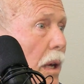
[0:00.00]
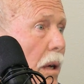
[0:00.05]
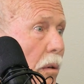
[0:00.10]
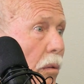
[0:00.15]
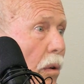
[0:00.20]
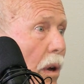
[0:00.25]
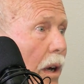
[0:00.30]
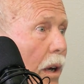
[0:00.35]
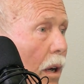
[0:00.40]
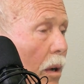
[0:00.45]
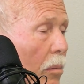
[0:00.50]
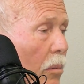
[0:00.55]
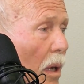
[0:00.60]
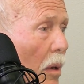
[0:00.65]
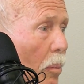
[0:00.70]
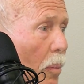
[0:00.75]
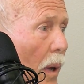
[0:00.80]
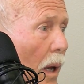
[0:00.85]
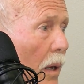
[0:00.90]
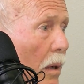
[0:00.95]
We're going to
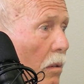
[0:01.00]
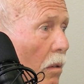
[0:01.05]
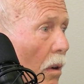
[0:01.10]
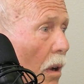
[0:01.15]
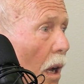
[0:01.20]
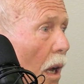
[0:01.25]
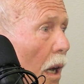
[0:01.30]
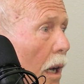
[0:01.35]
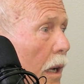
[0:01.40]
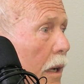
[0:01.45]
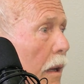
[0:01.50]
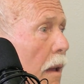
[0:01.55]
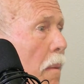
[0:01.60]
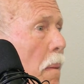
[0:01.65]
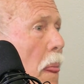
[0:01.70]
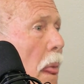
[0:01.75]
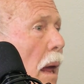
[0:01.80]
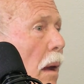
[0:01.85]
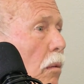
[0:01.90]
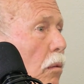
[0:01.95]
be patriotic.
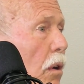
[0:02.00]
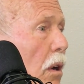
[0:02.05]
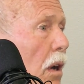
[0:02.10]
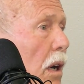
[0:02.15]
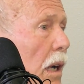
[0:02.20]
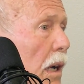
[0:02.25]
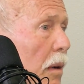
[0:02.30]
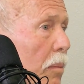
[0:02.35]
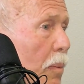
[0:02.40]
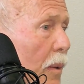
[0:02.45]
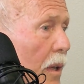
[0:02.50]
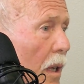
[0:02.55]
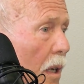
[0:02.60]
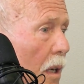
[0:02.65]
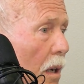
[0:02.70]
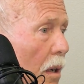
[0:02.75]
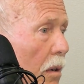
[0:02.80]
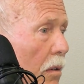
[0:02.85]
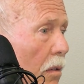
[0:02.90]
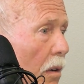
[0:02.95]
We're helping the
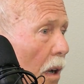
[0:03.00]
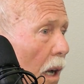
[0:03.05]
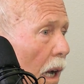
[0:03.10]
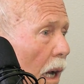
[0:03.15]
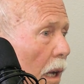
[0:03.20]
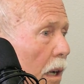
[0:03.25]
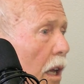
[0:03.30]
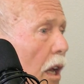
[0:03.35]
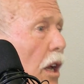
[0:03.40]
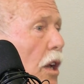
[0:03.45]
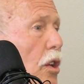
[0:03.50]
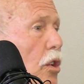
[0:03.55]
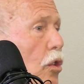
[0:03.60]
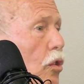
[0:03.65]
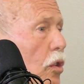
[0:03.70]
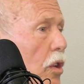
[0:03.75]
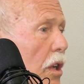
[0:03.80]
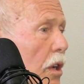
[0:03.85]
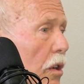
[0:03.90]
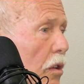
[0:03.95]
country out.
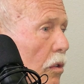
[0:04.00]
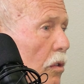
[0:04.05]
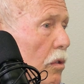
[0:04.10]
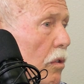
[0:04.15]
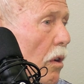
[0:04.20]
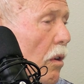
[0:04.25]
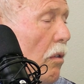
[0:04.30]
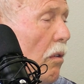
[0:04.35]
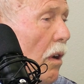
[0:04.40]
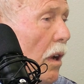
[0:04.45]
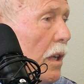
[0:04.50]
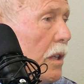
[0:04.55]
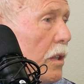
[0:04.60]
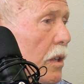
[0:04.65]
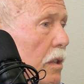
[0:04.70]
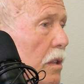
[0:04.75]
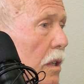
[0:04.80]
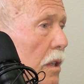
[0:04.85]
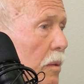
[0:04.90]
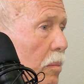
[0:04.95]
You can use our
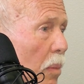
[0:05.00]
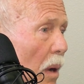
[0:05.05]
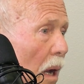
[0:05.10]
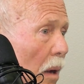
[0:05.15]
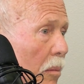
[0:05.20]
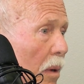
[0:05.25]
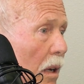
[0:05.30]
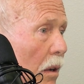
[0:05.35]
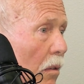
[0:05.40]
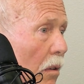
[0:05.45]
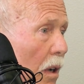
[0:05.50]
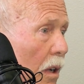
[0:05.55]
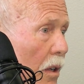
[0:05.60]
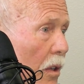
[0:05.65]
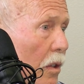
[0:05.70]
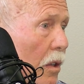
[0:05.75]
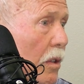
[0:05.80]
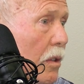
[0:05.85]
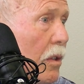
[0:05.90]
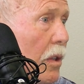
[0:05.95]
ranches as bombing
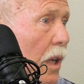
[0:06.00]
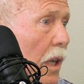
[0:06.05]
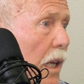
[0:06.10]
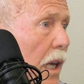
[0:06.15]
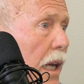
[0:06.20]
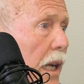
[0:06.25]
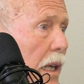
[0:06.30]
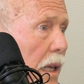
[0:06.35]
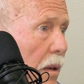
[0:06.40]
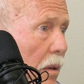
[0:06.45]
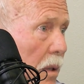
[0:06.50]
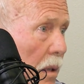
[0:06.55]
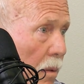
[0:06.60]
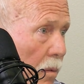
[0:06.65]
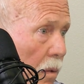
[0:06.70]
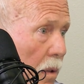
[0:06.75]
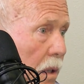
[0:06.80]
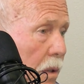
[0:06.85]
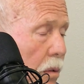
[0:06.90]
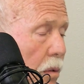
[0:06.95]
ranges,
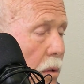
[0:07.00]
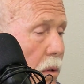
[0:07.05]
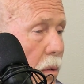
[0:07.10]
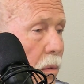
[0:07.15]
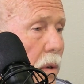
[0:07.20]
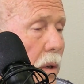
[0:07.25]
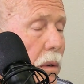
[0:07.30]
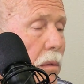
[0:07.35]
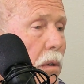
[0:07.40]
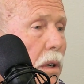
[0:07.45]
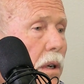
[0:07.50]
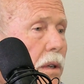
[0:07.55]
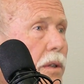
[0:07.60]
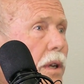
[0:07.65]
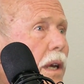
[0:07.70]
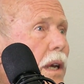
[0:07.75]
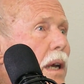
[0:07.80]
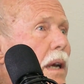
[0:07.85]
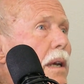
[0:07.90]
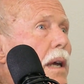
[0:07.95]
which was the way it was.
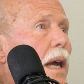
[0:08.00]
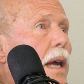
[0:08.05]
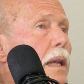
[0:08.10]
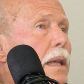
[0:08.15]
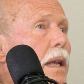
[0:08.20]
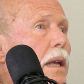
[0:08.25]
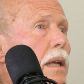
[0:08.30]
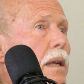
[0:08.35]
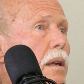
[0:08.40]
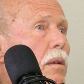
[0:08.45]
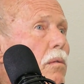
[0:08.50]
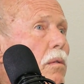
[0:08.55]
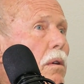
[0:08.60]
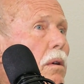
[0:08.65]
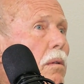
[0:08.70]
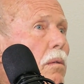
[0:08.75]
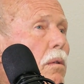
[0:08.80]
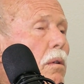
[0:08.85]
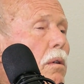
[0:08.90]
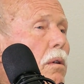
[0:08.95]
At the end of
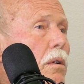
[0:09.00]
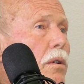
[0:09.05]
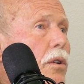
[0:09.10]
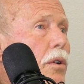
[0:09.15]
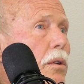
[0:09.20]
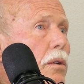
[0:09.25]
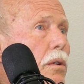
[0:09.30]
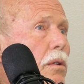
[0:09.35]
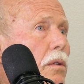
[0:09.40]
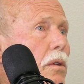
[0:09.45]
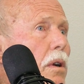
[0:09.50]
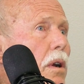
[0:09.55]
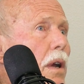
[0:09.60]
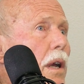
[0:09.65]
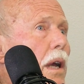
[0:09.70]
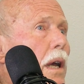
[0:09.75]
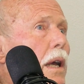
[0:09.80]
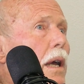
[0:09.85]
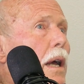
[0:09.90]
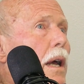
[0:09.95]
World War II,
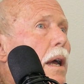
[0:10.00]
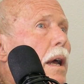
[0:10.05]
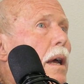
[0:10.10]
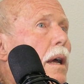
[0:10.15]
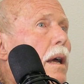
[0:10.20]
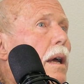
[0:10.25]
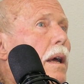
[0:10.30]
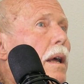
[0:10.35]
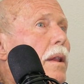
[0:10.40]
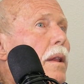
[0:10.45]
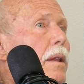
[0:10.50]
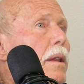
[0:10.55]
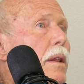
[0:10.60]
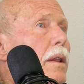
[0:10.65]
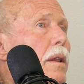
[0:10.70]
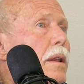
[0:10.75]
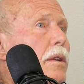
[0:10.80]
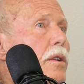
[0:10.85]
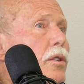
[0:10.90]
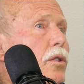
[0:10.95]

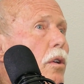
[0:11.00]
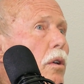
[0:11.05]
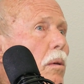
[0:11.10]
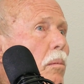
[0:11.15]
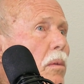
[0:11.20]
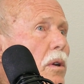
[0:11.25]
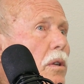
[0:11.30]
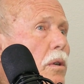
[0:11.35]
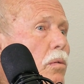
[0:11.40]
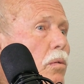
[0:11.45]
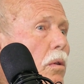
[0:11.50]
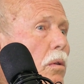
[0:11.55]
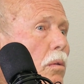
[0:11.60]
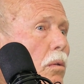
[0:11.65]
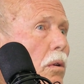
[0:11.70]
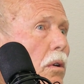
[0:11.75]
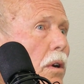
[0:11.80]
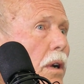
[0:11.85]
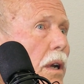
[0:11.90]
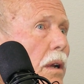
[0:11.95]
the Germans were
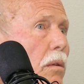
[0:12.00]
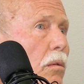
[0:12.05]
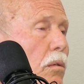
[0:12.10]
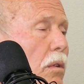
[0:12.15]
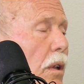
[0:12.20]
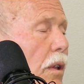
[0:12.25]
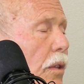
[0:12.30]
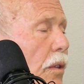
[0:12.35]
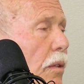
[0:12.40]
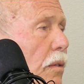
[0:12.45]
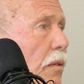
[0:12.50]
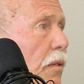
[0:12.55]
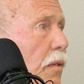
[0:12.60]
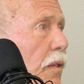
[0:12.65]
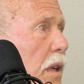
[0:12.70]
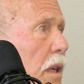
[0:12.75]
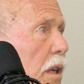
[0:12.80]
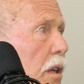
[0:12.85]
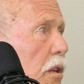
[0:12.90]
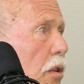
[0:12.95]
working with
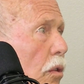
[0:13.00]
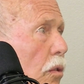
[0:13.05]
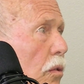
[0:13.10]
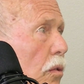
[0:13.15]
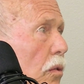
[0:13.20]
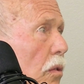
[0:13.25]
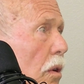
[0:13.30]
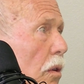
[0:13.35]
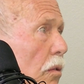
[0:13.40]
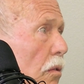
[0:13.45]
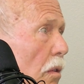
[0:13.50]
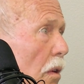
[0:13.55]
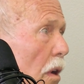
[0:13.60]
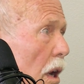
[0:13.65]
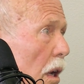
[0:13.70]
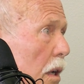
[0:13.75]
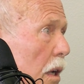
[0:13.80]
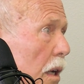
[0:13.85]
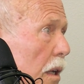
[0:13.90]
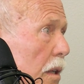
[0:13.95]
V-2
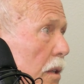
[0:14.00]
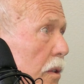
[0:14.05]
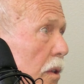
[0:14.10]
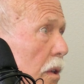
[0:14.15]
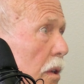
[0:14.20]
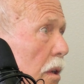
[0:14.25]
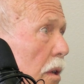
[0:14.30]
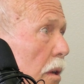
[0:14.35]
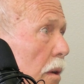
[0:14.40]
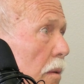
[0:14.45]
rockets.